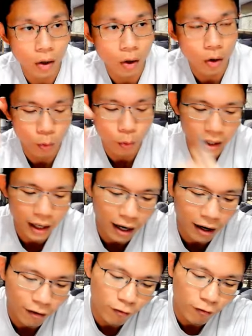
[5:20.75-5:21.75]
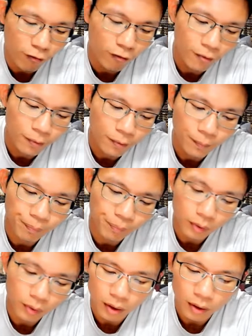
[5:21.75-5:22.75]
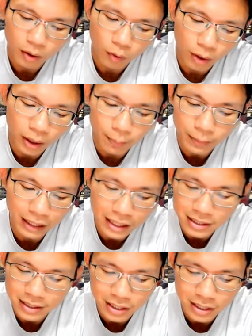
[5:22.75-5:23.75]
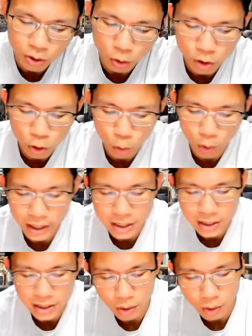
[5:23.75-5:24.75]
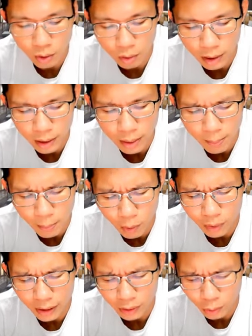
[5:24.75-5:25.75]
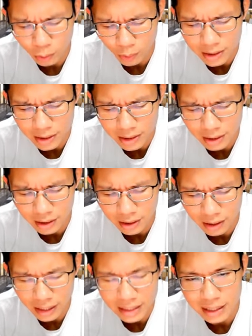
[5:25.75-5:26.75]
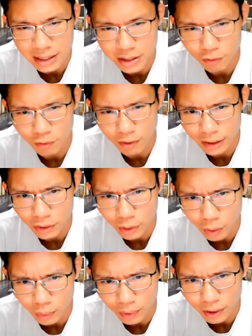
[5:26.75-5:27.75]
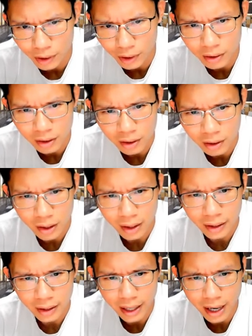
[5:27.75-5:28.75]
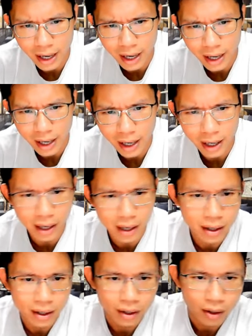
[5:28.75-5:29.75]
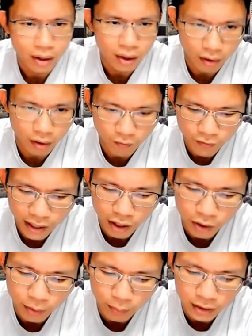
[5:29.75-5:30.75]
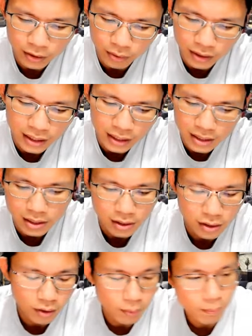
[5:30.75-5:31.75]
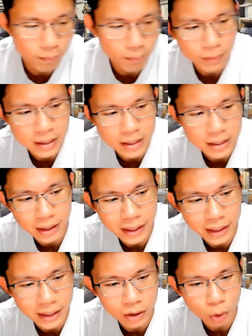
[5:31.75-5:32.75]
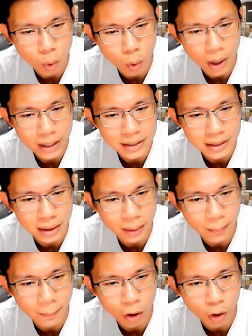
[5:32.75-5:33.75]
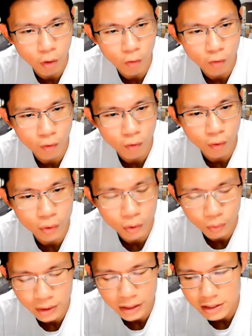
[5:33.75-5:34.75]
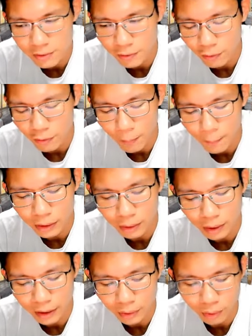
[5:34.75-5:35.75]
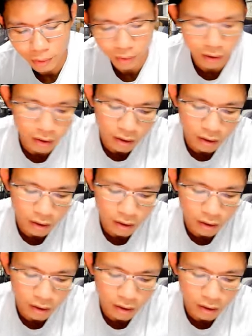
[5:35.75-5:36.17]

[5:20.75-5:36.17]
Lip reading: We have quite a big land size, almost twice, or rather more than twice the land size of Lentoria. There are 500 plus units, basically twice the amount of units compared to Lentoria.